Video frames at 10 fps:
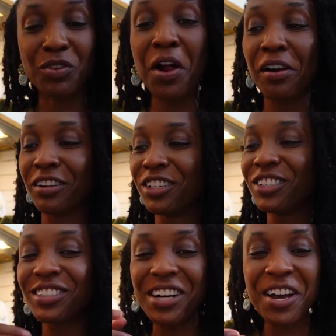
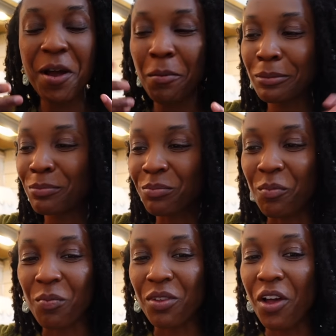there's like,
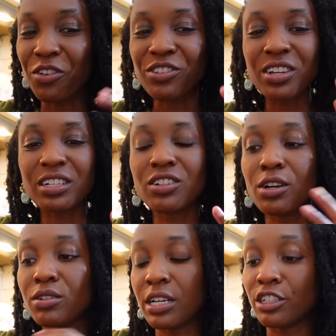there's like
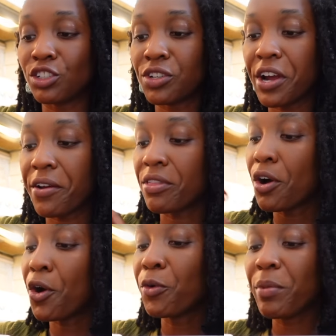no texture there. The
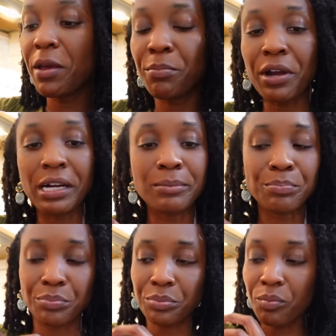homemade
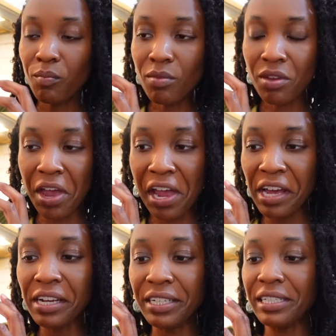gran
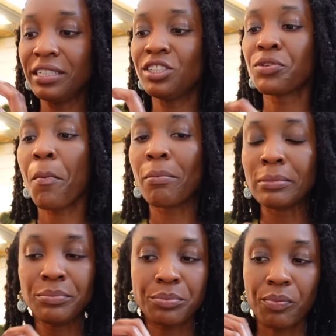it is,
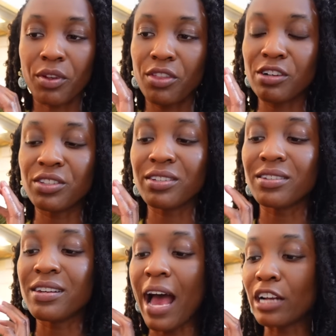there's this
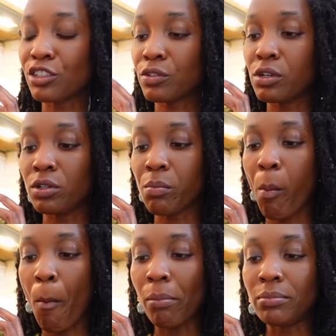natural
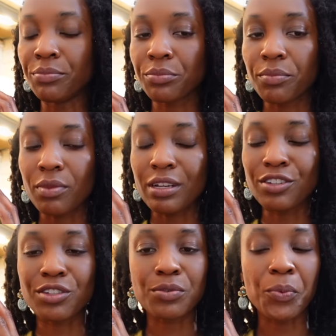
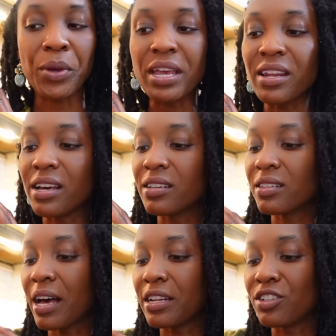sweetness
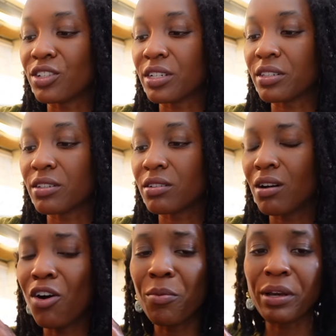that is just,
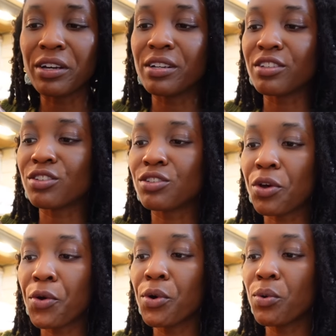oh my goodness,
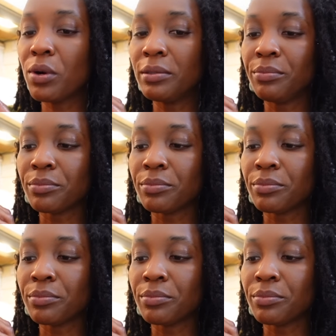so